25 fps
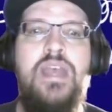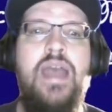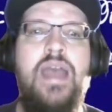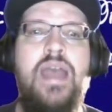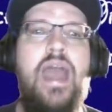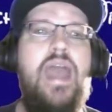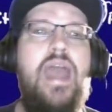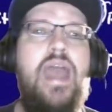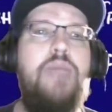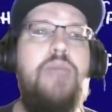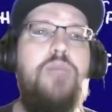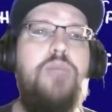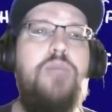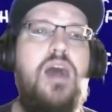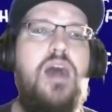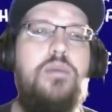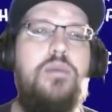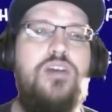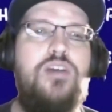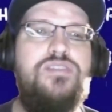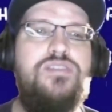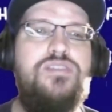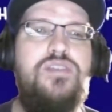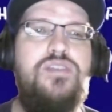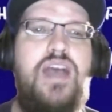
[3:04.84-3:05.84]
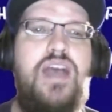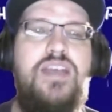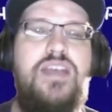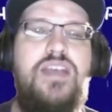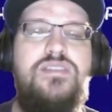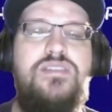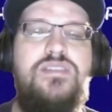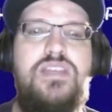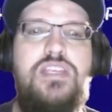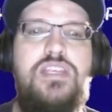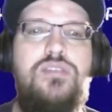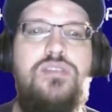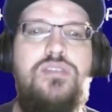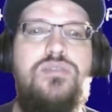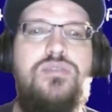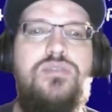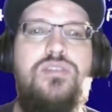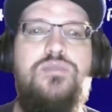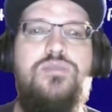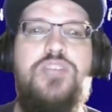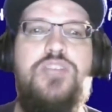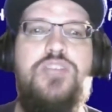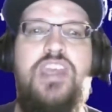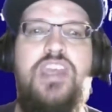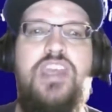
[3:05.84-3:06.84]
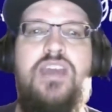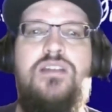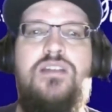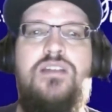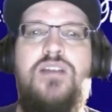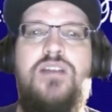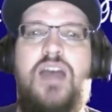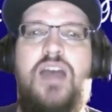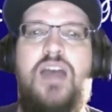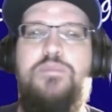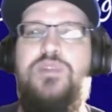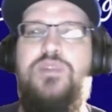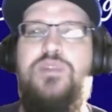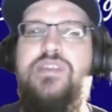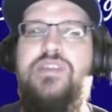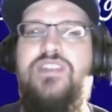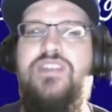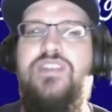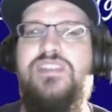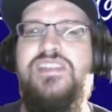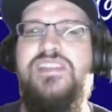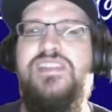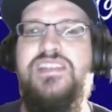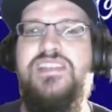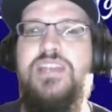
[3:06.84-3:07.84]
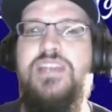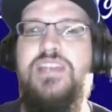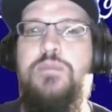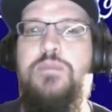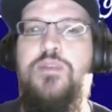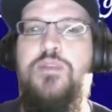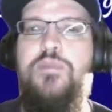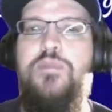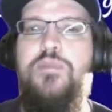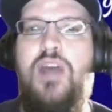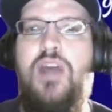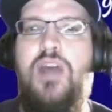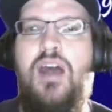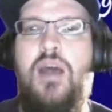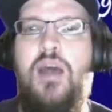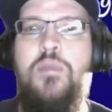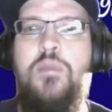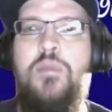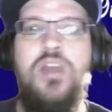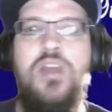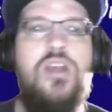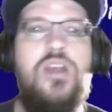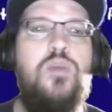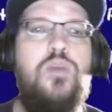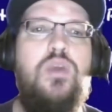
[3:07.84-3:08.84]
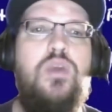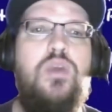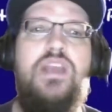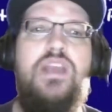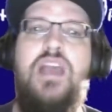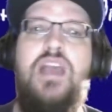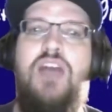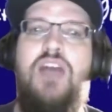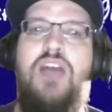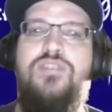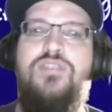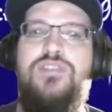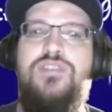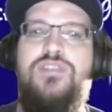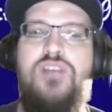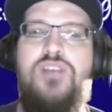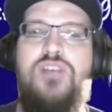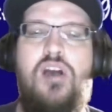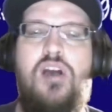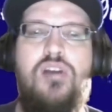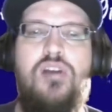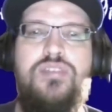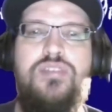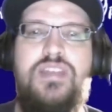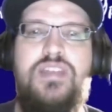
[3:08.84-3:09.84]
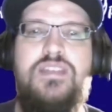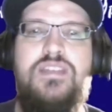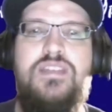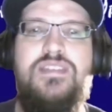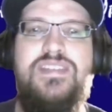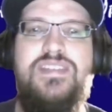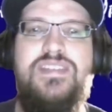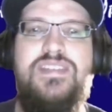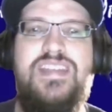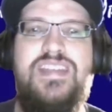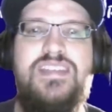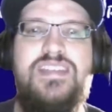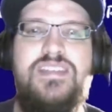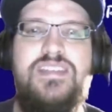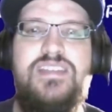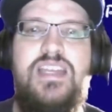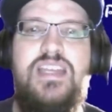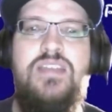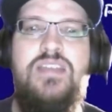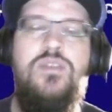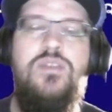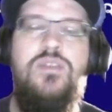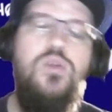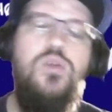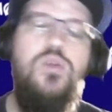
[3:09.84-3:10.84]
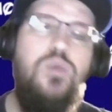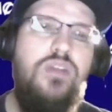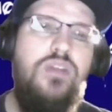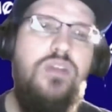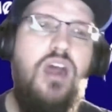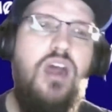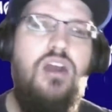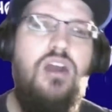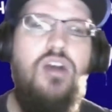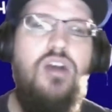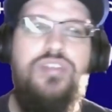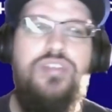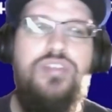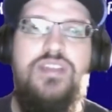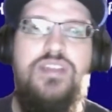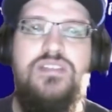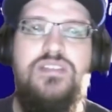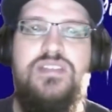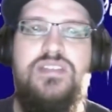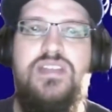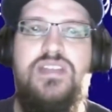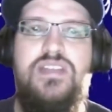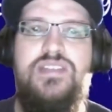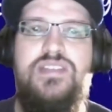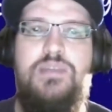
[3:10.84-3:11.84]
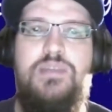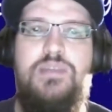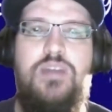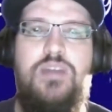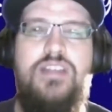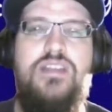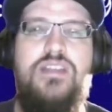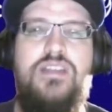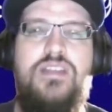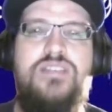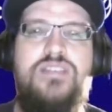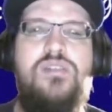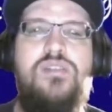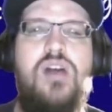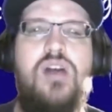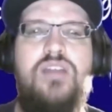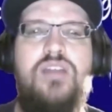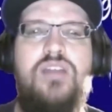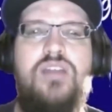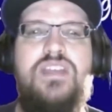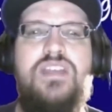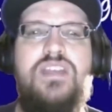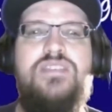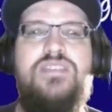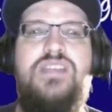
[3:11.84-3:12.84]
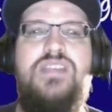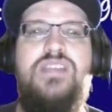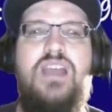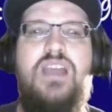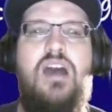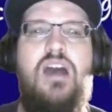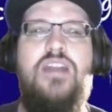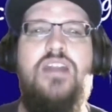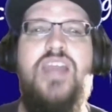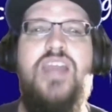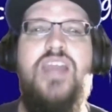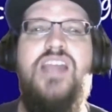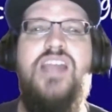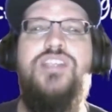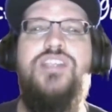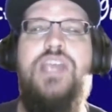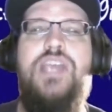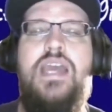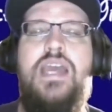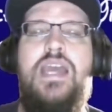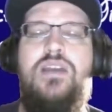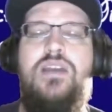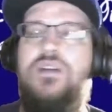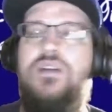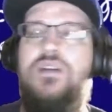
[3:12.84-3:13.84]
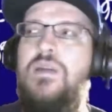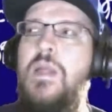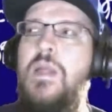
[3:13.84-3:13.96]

And Bob also has a YouTube channel. I believe it's Skipper Bob, where he covers all things Disney. Well, not all things Disney, but he does a lot of Disney on that channel.